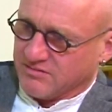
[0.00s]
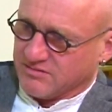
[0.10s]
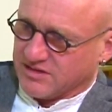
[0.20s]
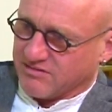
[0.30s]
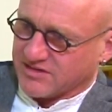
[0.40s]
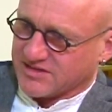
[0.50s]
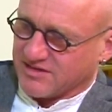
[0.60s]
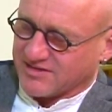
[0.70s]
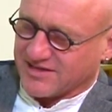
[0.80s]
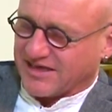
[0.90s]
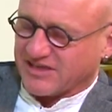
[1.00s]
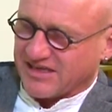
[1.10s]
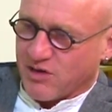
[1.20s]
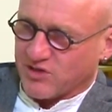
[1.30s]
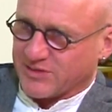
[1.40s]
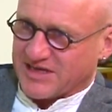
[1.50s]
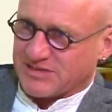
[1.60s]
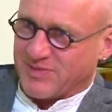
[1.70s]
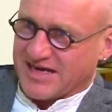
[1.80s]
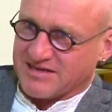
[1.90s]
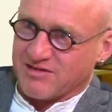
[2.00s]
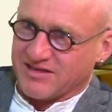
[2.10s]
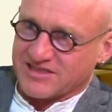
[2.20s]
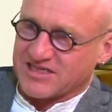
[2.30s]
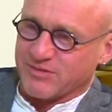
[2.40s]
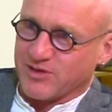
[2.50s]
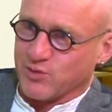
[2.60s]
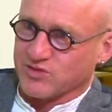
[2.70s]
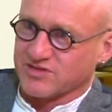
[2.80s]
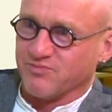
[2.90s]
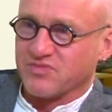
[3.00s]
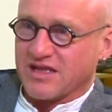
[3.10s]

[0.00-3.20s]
There are, I said I didn't know what to expect, only that it's going to be awesome.